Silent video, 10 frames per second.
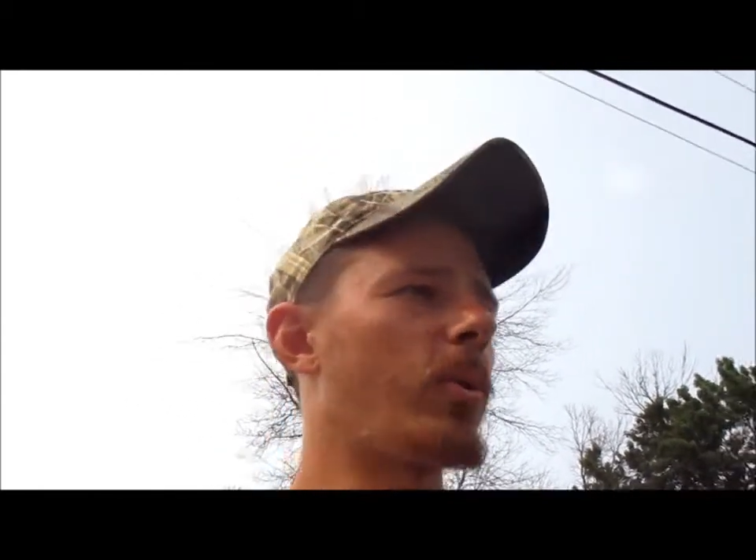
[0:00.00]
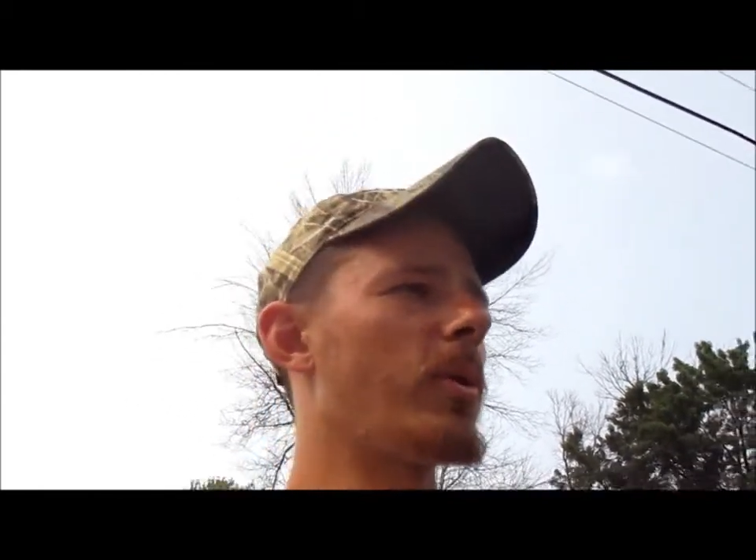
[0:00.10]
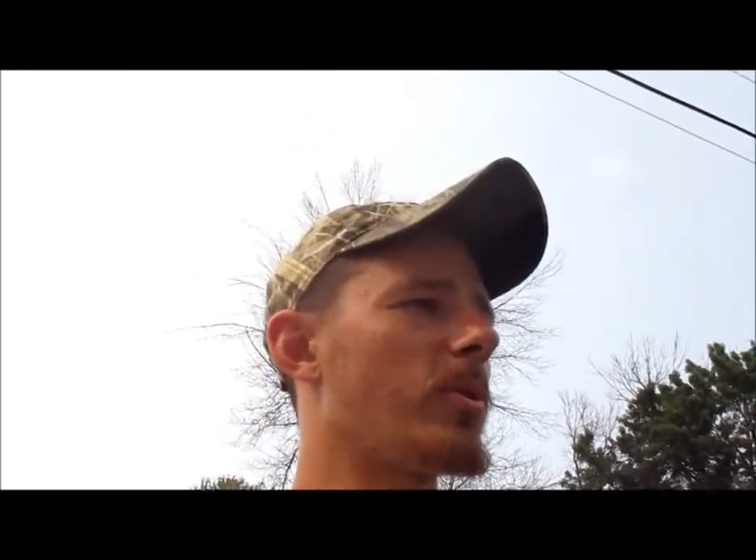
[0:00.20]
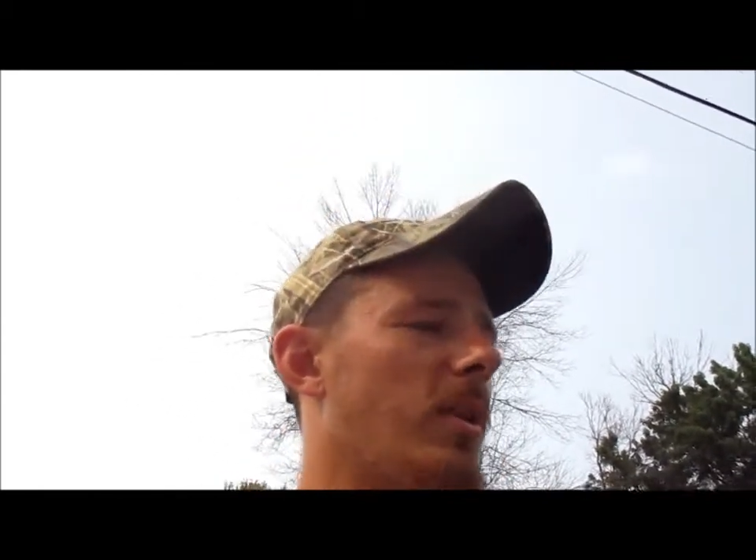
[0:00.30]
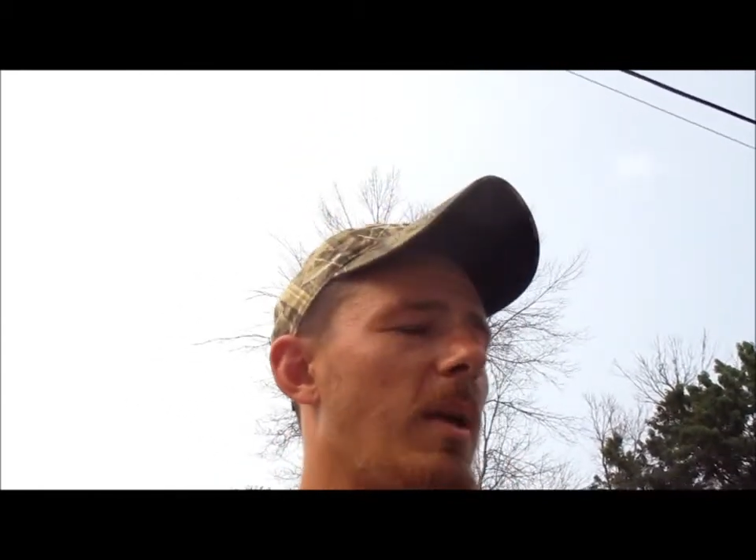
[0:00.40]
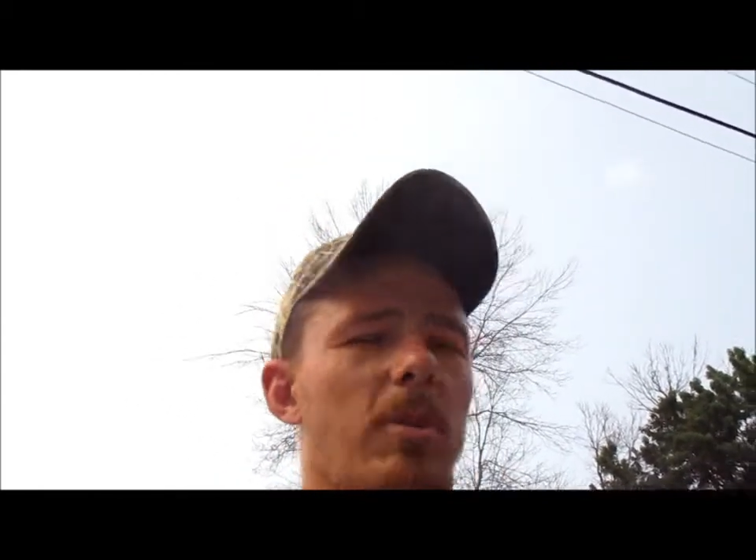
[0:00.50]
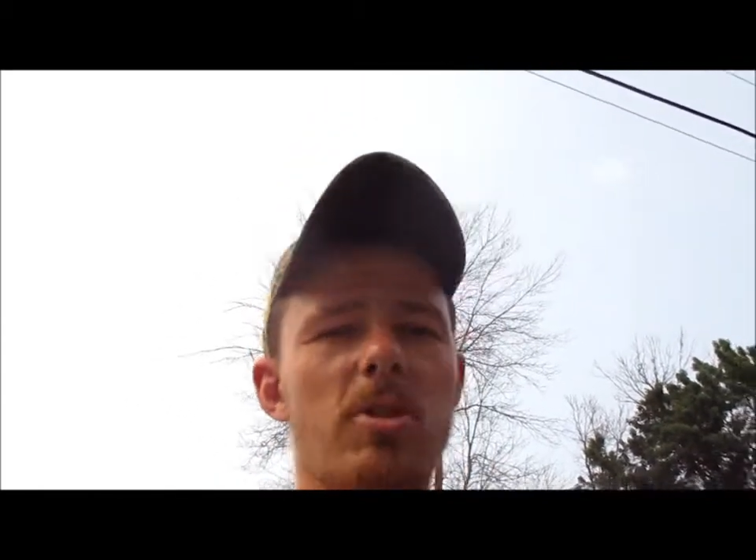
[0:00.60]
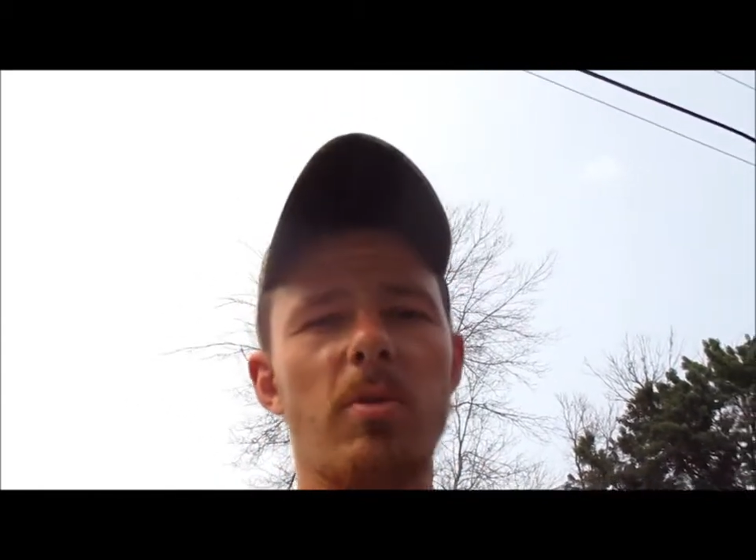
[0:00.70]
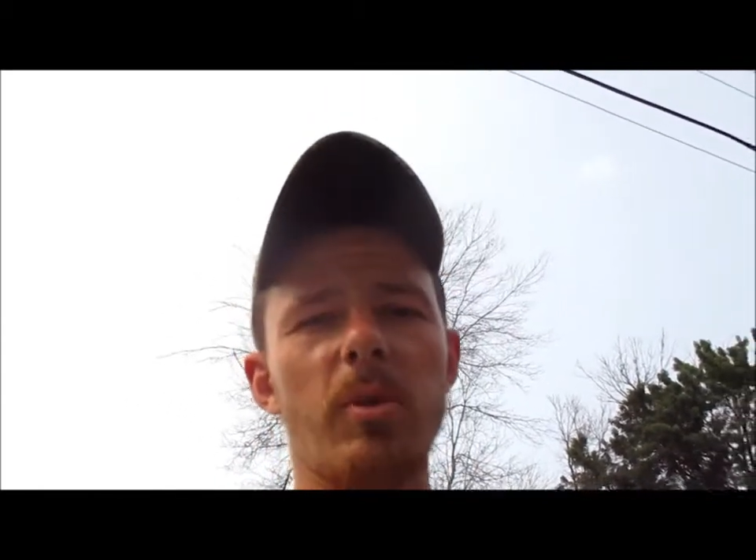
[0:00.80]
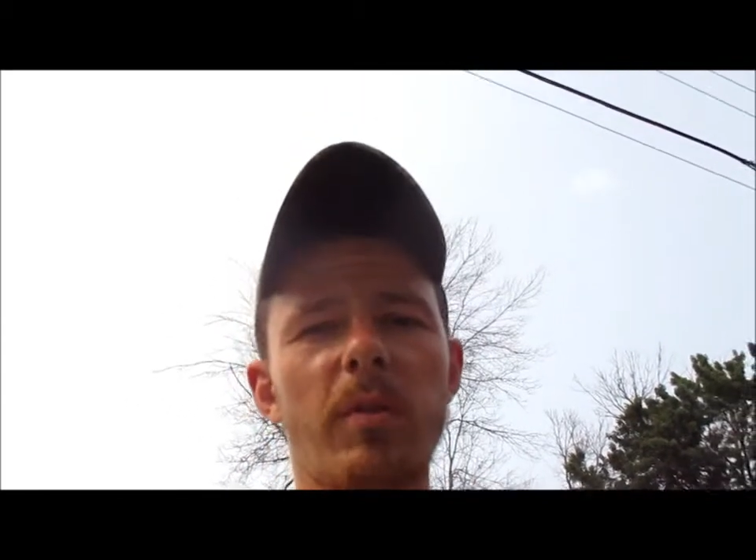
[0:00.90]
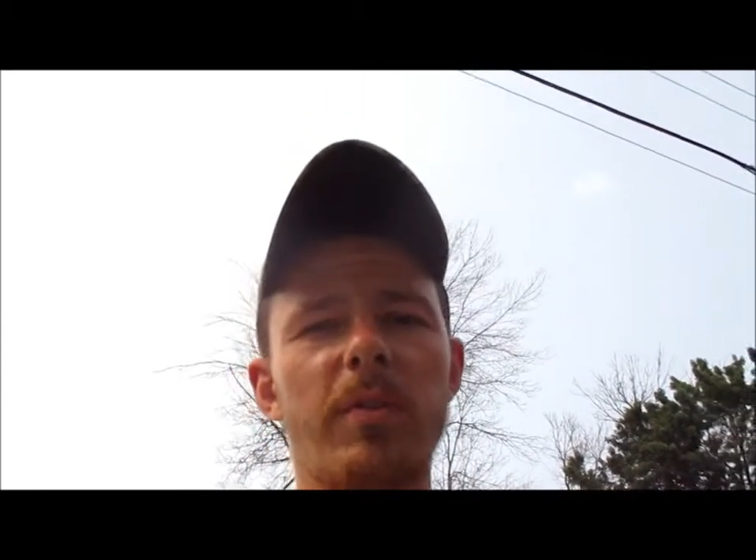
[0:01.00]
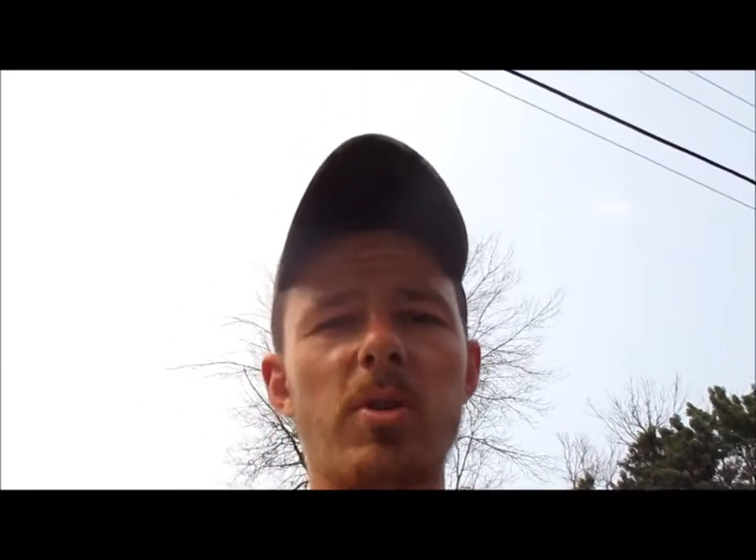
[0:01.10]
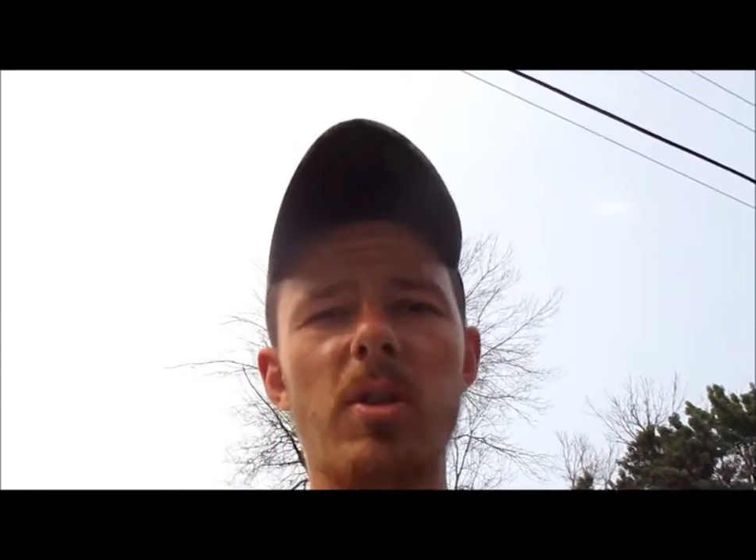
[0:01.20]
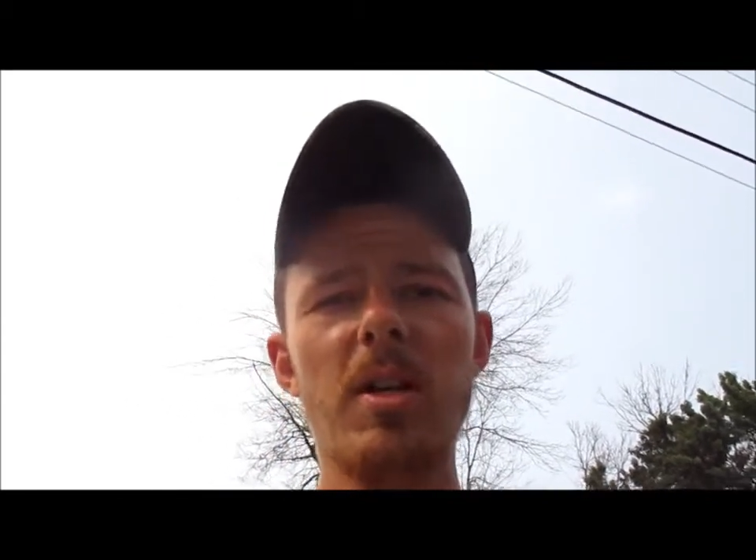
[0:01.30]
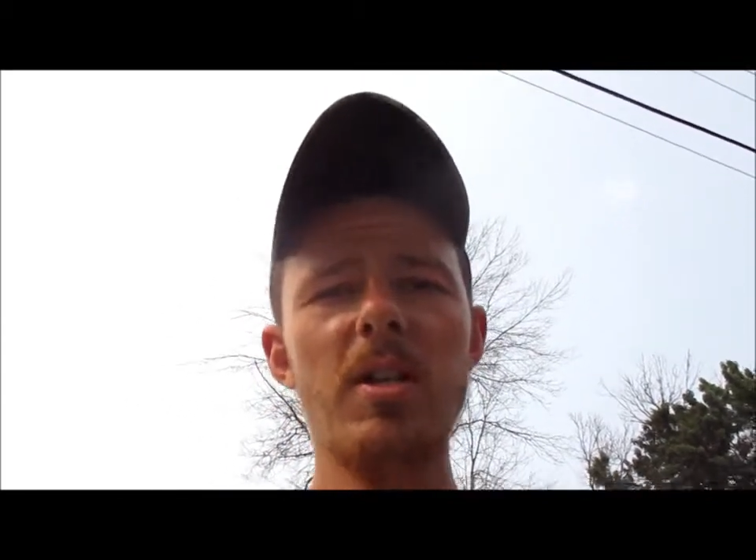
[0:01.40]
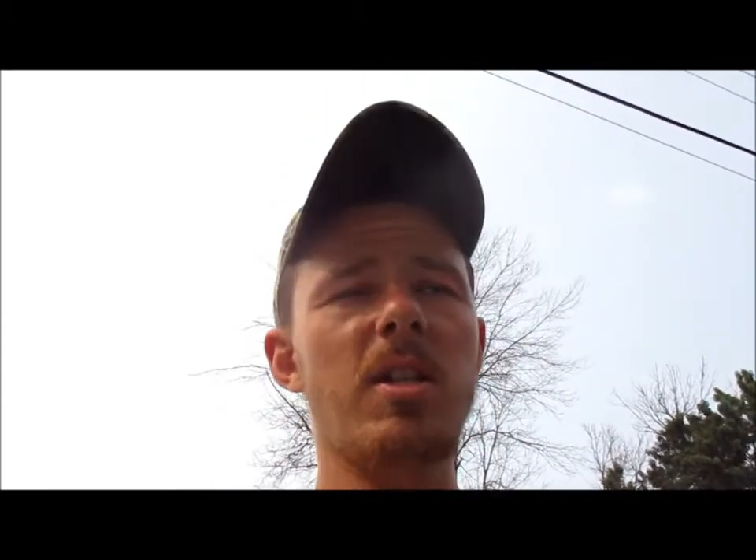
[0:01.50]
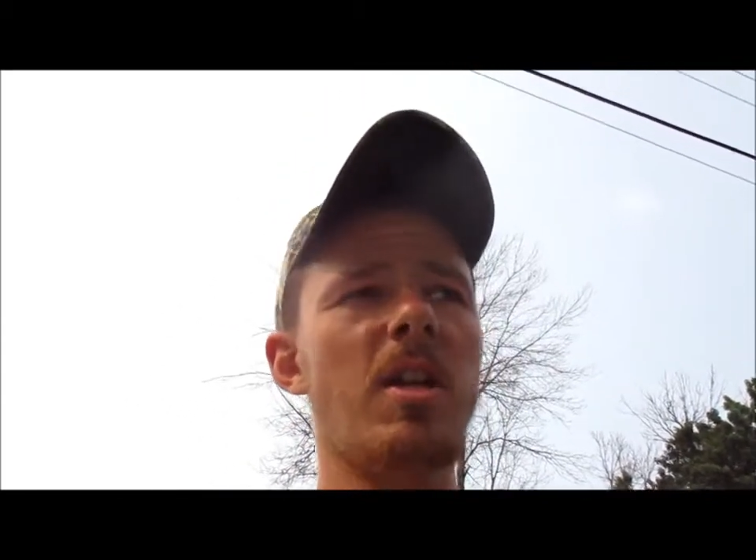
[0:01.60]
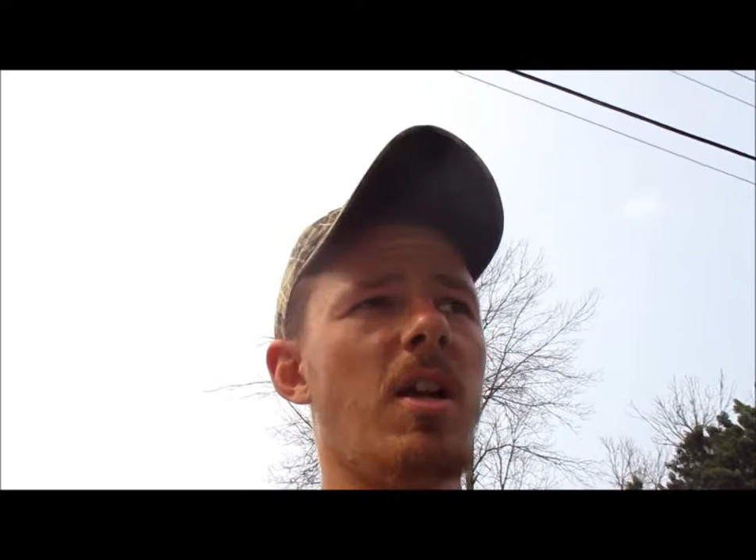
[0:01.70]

equipment so we can keep the show rolling for you guys.